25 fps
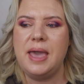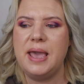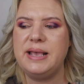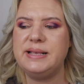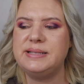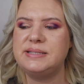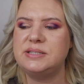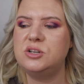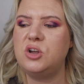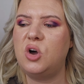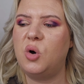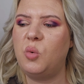
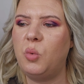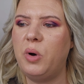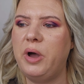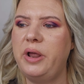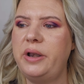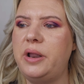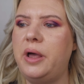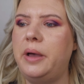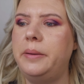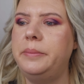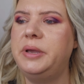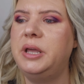It's not
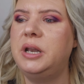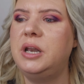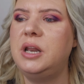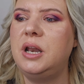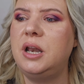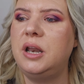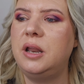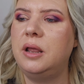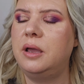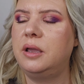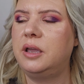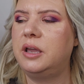one I'm
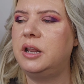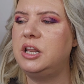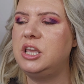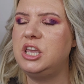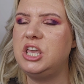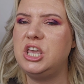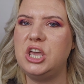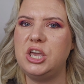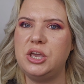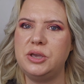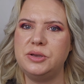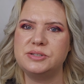gonna gonna
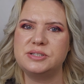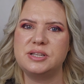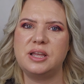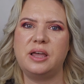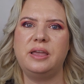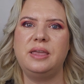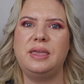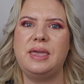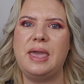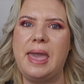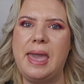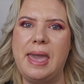use
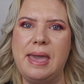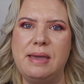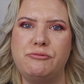like